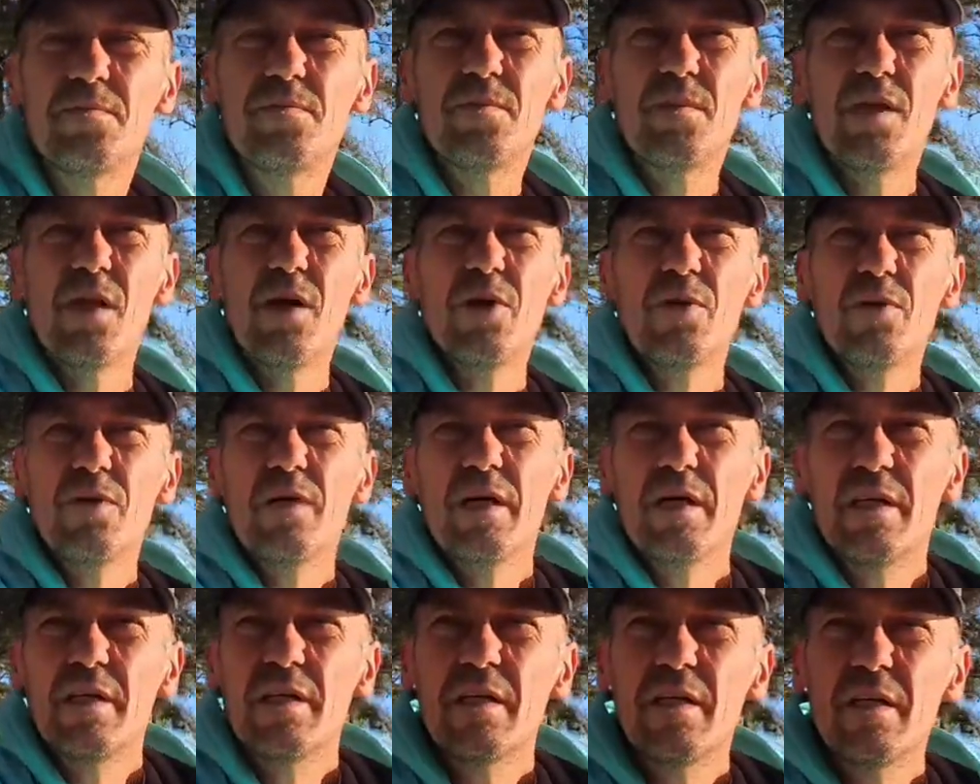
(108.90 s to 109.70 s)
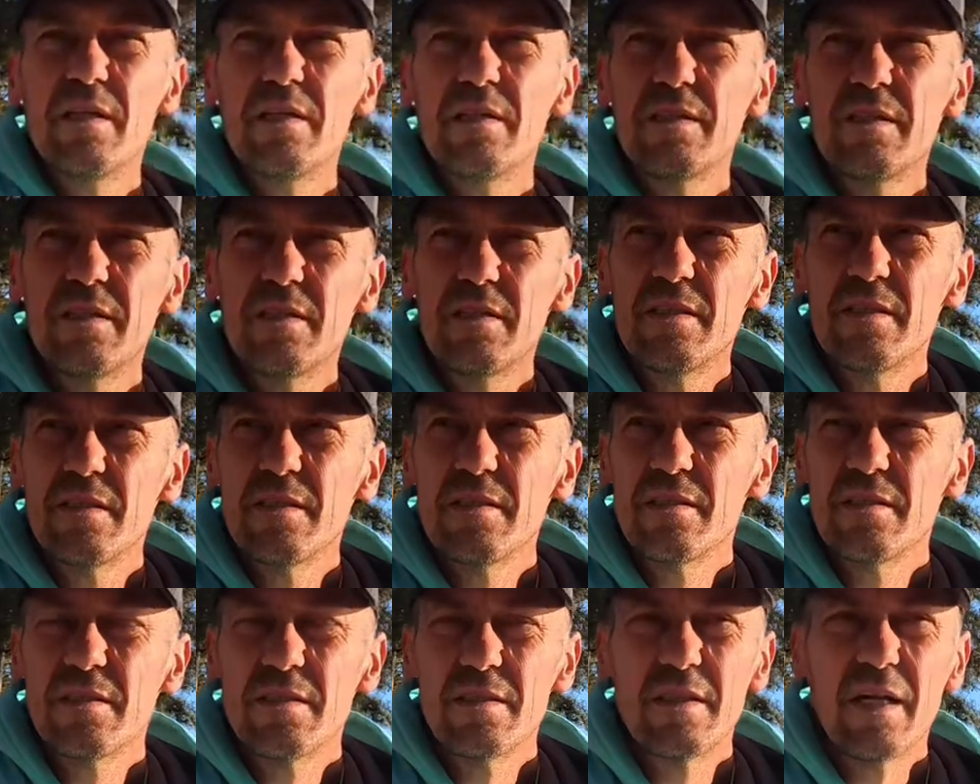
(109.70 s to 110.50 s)
know that
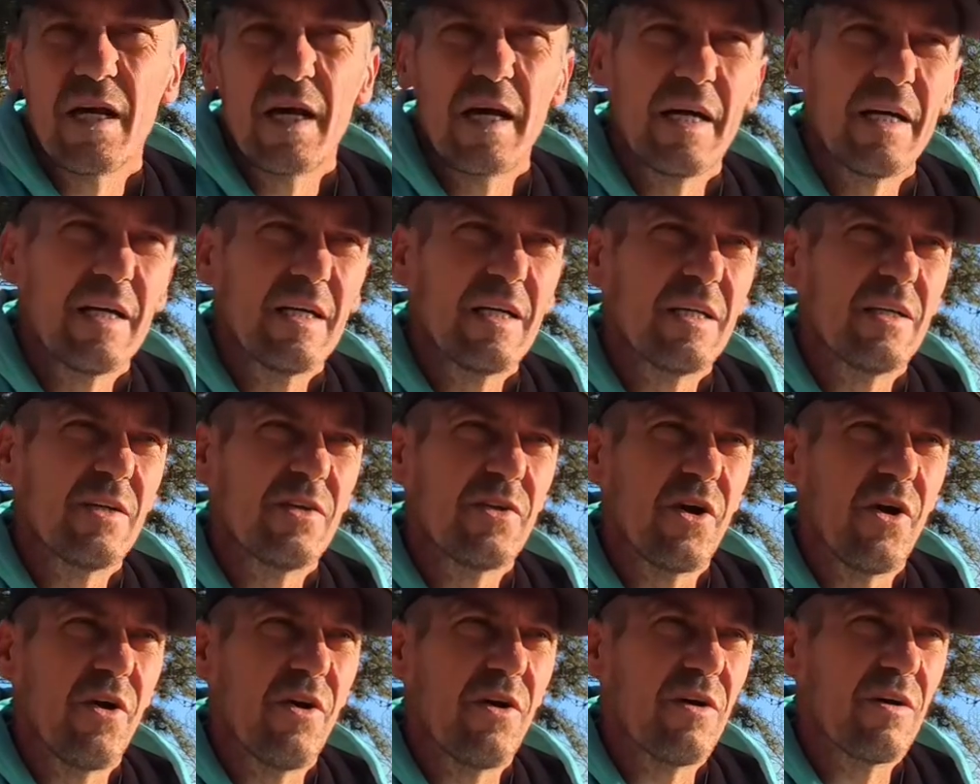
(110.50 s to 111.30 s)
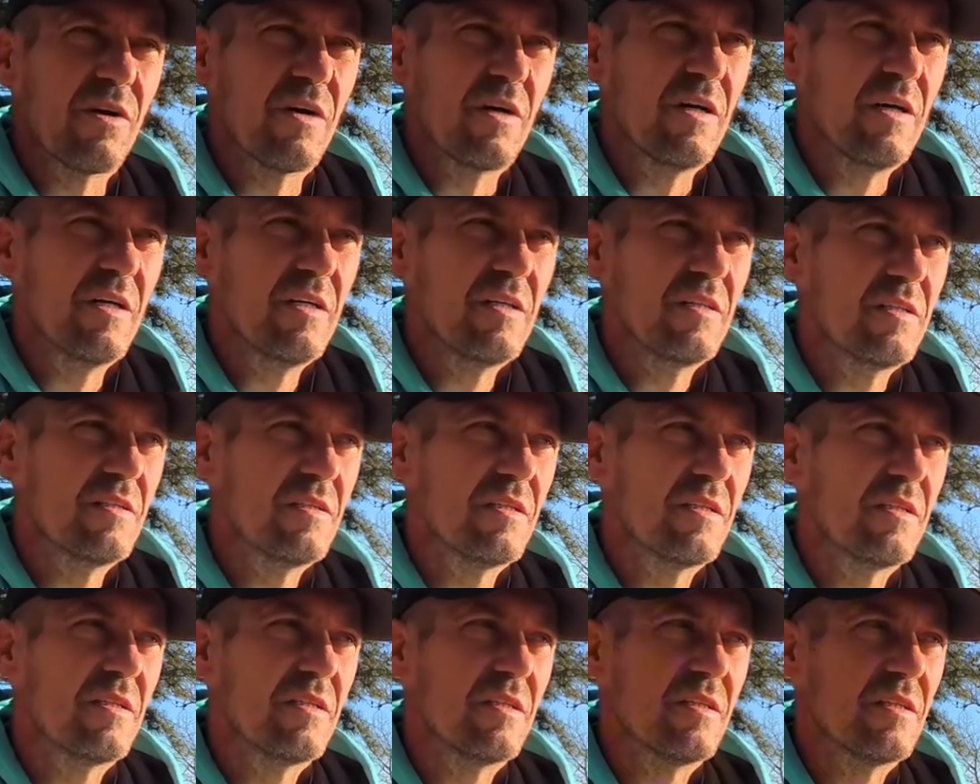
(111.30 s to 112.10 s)
I had a little dog
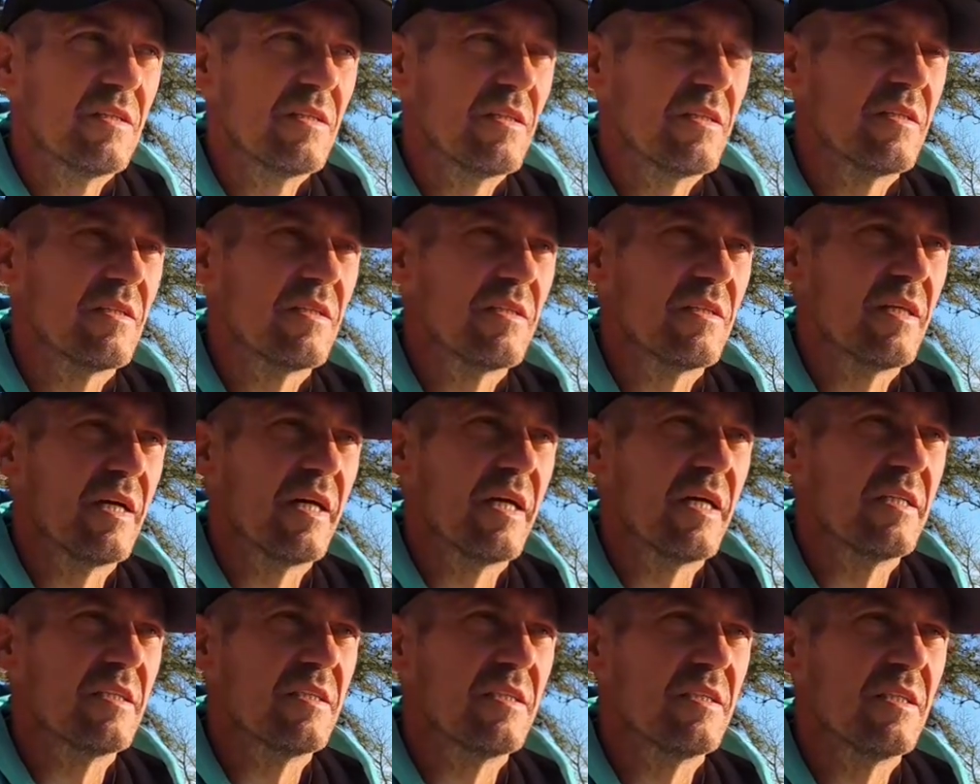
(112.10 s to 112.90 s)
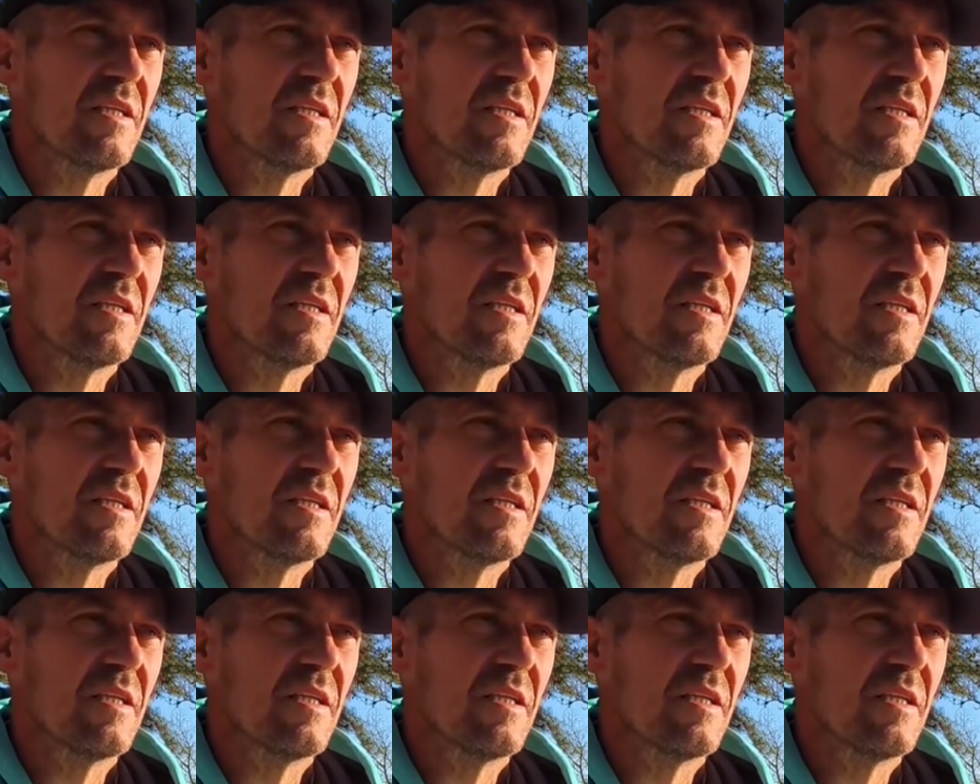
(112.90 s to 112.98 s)
that